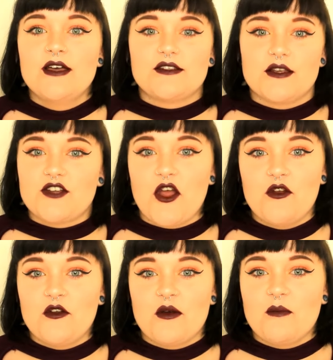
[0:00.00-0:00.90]
So
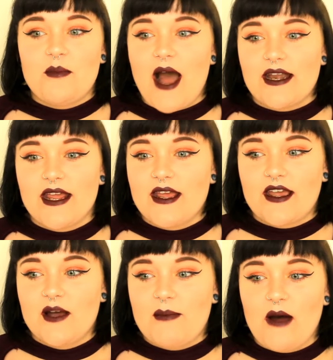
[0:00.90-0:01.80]
don't
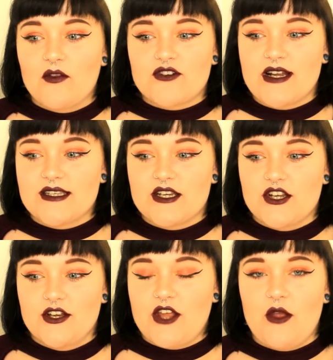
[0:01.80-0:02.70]
panic about the transition.